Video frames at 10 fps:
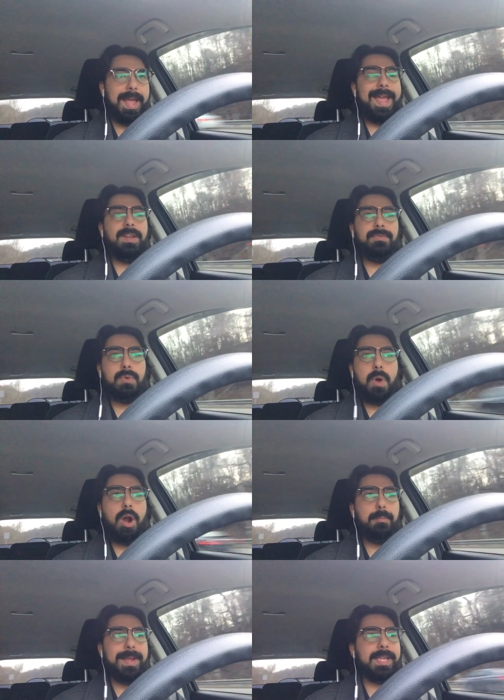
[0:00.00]
And if you
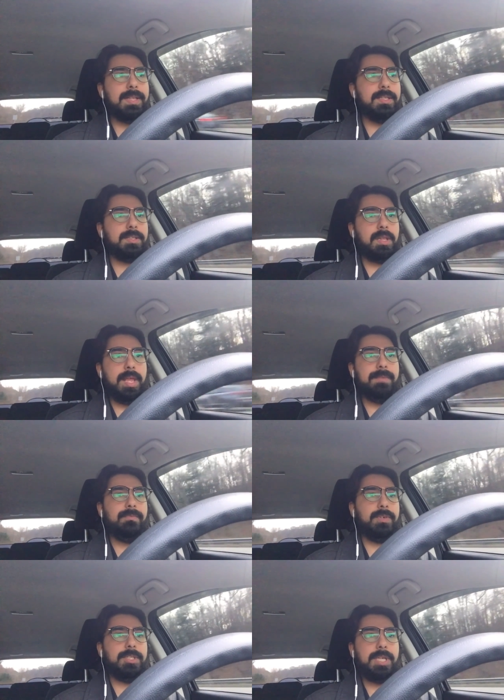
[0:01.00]
are making this claim
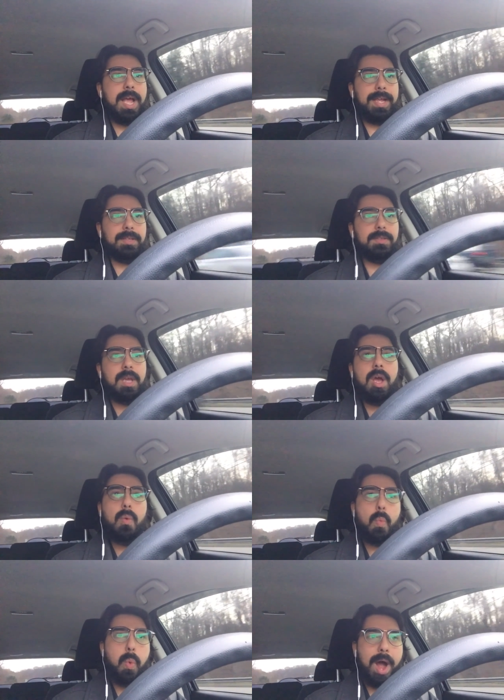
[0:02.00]
for science,
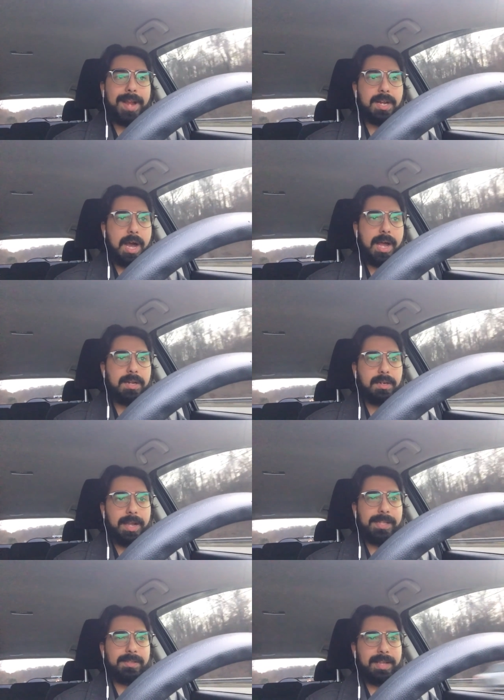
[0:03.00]
why not,
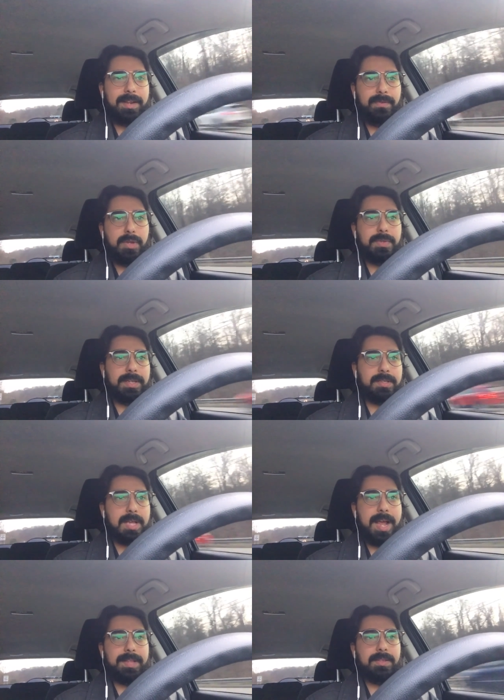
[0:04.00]
instead of using
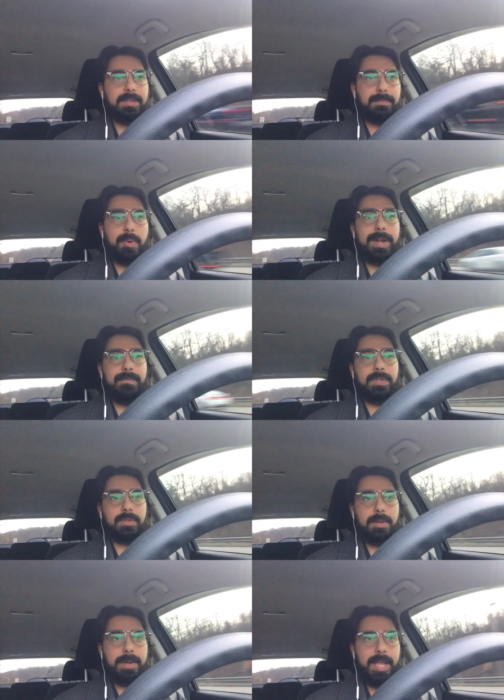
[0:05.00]
science as a point of
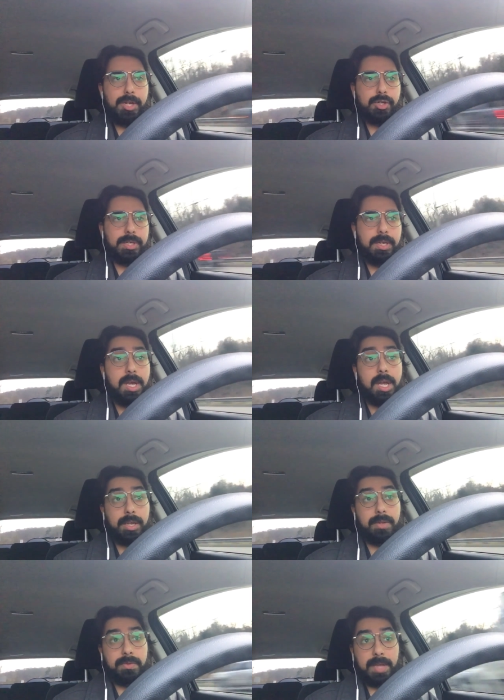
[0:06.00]

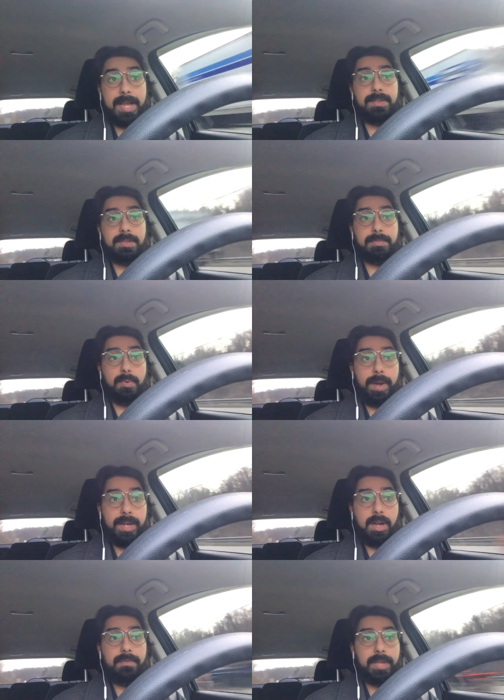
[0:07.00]
discrimination, use science as a
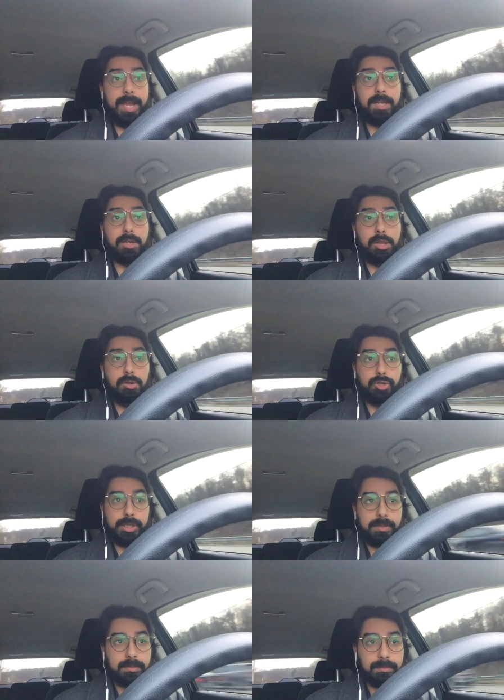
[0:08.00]
point of
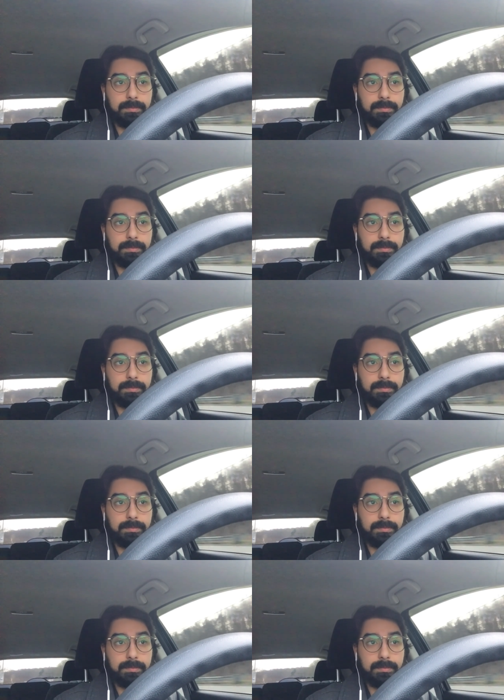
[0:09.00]
inclusion?